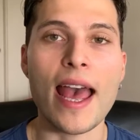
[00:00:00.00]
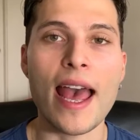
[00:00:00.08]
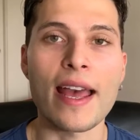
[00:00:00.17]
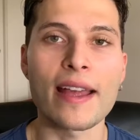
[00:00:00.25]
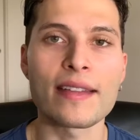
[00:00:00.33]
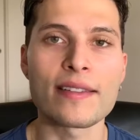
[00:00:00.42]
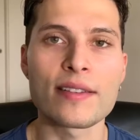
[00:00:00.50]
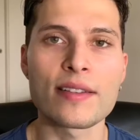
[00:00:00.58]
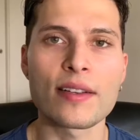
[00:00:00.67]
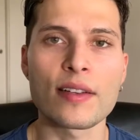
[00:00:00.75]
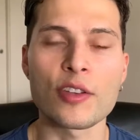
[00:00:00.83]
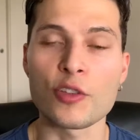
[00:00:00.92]
And
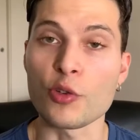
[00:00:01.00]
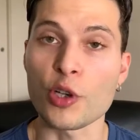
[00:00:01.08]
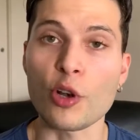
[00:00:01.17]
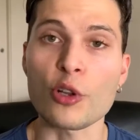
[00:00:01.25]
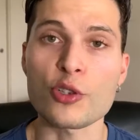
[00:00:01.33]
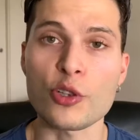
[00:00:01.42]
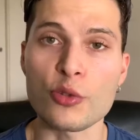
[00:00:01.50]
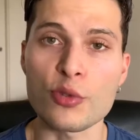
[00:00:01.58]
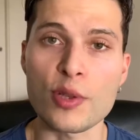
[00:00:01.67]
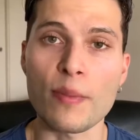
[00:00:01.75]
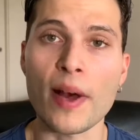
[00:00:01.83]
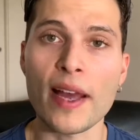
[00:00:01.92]
you could also
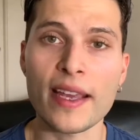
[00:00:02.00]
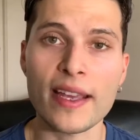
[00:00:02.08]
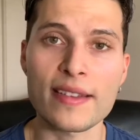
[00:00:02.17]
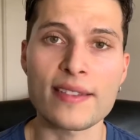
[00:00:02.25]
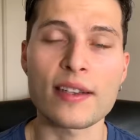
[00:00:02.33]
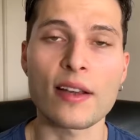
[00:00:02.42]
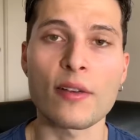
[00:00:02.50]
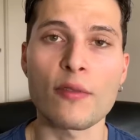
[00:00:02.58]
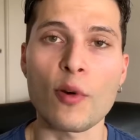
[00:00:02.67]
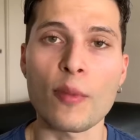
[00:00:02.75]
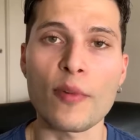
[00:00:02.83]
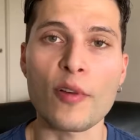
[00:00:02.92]
use the bike as a
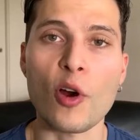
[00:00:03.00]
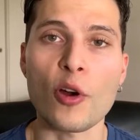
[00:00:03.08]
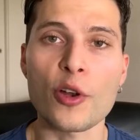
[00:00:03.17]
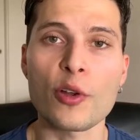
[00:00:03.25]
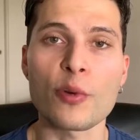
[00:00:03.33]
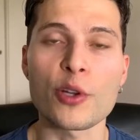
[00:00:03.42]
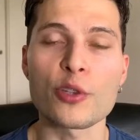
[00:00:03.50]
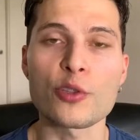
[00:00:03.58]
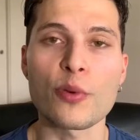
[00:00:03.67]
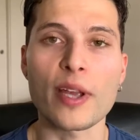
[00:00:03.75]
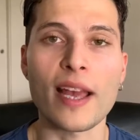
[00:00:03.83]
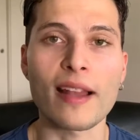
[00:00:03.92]
form of cardio when you're
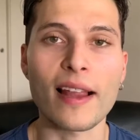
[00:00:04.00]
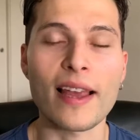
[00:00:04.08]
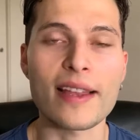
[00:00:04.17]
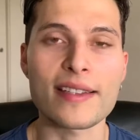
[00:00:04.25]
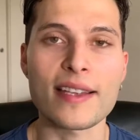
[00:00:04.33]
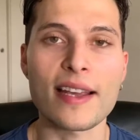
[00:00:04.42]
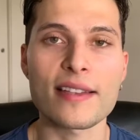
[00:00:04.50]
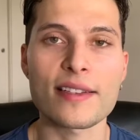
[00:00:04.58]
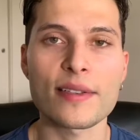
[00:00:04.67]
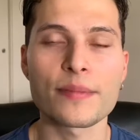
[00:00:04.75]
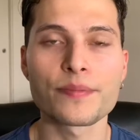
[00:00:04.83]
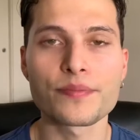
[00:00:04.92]
doing
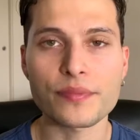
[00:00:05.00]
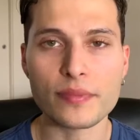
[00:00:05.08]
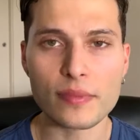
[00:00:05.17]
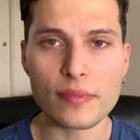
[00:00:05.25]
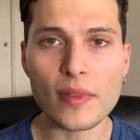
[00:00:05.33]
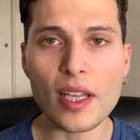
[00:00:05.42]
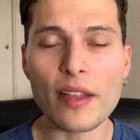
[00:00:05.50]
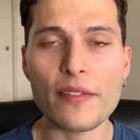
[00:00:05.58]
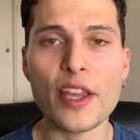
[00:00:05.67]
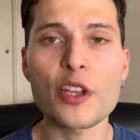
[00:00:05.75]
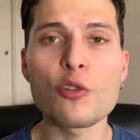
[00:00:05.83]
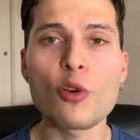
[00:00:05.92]
LISS.
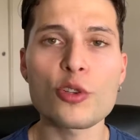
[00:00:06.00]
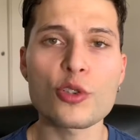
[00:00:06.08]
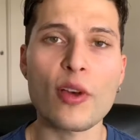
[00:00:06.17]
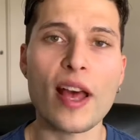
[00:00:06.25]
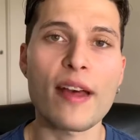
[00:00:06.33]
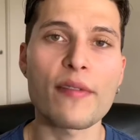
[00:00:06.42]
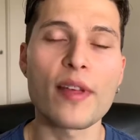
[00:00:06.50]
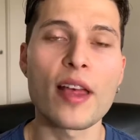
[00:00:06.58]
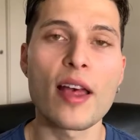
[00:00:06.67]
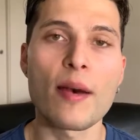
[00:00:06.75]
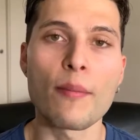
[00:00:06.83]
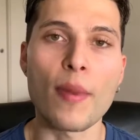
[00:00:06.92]
Then you also have
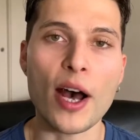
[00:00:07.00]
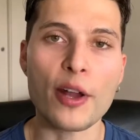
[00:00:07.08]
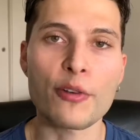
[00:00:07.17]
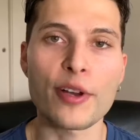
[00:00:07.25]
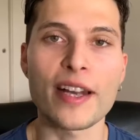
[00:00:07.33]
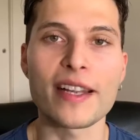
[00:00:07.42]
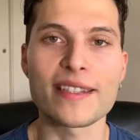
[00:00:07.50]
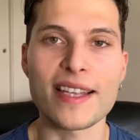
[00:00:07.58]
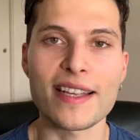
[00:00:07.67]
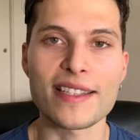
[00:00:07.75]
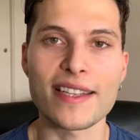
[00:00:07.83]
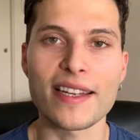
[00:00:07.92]
moderate
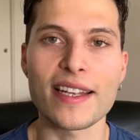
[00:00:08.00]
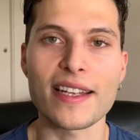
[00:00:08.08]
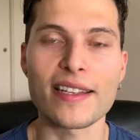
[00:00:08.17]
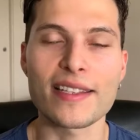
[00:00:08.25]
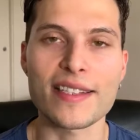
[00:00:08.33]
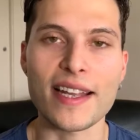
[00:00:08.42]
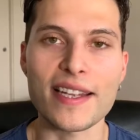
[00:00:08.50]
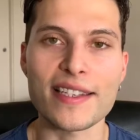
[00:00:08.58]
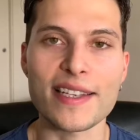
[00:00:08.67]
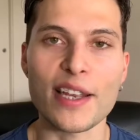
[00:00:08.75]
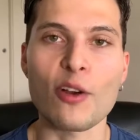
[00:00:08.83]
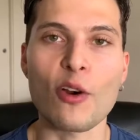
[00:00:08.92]
intensity steady
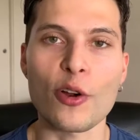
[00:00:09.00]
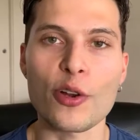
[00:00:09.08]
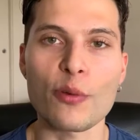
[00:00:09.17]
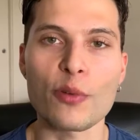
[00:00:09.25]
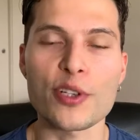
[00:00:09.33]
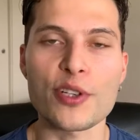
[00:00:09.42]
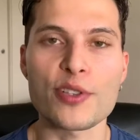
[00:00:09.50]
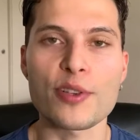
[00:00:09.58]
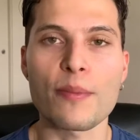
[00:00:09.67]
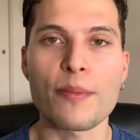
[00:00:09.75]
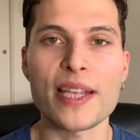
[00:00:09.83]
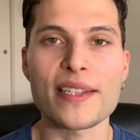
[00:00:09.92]
state cardio, which is
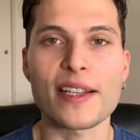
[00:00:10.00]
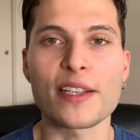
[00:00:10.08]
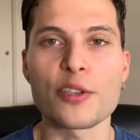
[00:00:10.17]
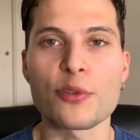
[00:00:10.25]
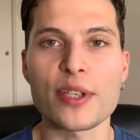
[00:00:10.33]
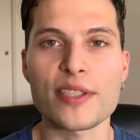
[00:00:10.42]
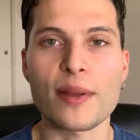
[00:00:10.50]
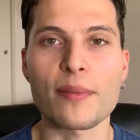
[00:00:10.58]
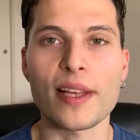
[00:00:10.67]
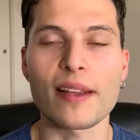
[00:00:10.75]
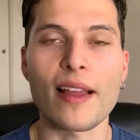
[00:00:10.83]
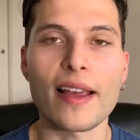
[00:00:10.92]
basically doing
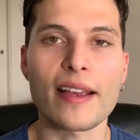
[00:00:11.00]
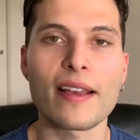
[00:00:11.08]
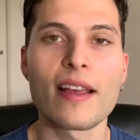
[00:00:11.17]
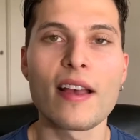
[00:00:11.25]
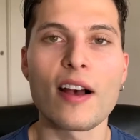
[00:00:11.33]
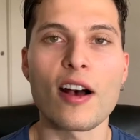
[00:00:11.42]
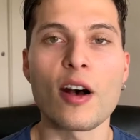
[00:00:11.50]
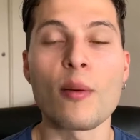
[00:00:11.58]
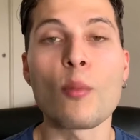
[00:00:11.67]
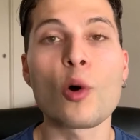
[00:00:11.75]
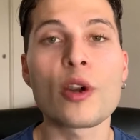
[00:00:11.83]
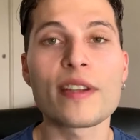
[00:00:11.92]
something like a uh,
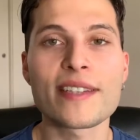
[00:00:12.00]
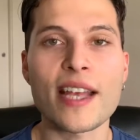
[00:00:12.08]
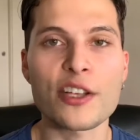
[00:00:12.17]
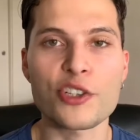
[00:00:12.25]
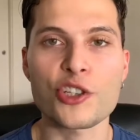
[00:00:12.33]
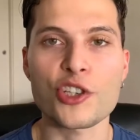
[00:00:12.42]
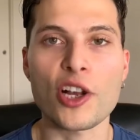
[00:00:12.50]
more intense